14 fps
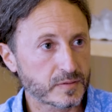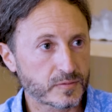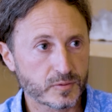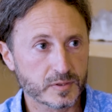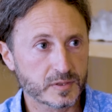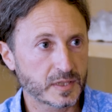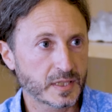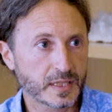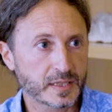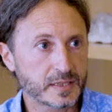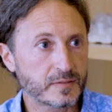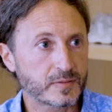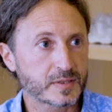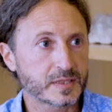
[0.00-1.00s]
If it's
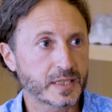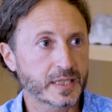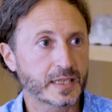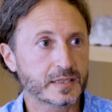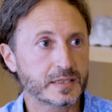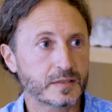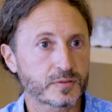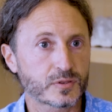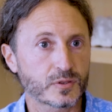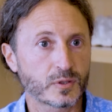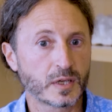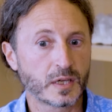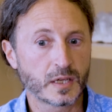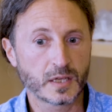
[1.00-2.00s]
negative, it's negative. So